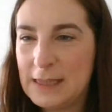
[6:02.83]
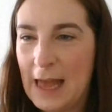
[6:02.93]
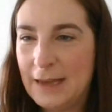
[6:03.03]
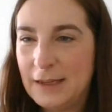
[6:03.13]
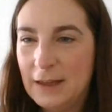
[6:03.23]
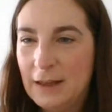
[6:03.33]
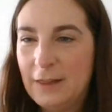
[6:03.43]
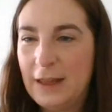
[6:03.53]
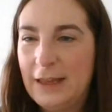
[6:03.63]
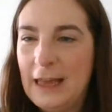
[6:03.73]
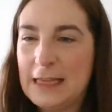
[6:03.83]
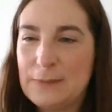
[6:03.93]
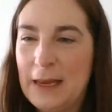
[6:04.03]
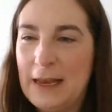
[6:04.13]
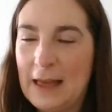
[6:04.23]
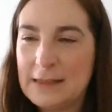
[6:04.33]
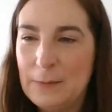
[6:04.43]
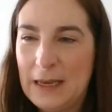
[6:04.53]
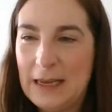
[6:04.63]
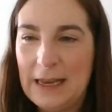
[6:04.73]
said that Yasmin
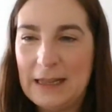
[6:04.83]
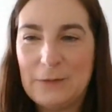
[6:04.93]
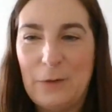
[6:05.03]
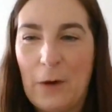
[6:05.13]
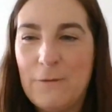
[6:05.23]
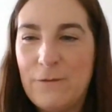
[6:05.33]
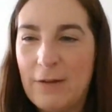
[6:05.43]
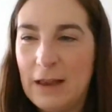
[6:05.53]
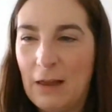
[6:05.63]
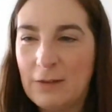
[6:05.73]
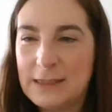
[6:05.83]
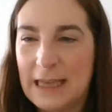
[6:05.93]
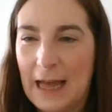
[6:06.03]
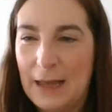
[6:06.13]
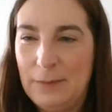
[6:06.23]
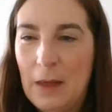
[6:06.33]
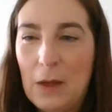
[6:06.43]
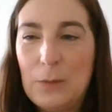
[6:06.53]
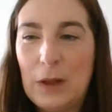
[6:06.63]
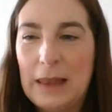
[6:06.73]
hasn't been in England for a very long time,
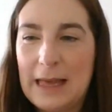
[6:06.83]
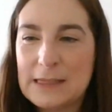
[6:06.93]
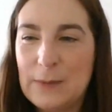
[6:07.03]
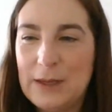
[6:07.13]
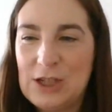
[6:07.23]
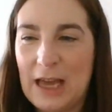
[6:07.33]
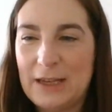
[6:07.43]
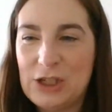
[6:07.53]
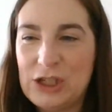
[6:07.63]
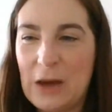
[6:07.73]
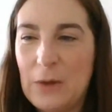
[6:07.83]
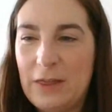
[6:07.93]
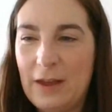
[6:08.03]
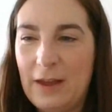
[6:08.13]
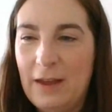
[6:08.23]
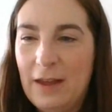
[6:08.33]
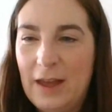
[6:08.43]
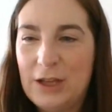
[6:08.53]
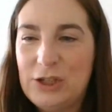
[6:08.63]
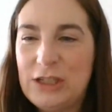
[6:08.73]
but last week she had a chat with her
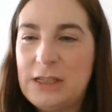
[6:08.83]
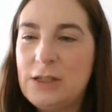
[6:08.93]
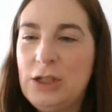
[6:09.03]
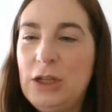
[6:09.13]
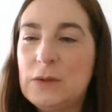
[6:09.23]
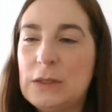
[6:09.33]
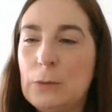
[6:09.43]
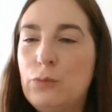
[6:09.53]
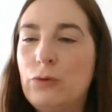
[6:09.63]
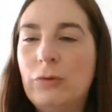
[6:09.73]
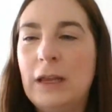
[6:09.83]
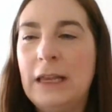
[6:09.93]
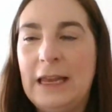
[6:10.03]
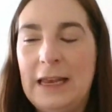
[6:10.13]
and she's used some brilliant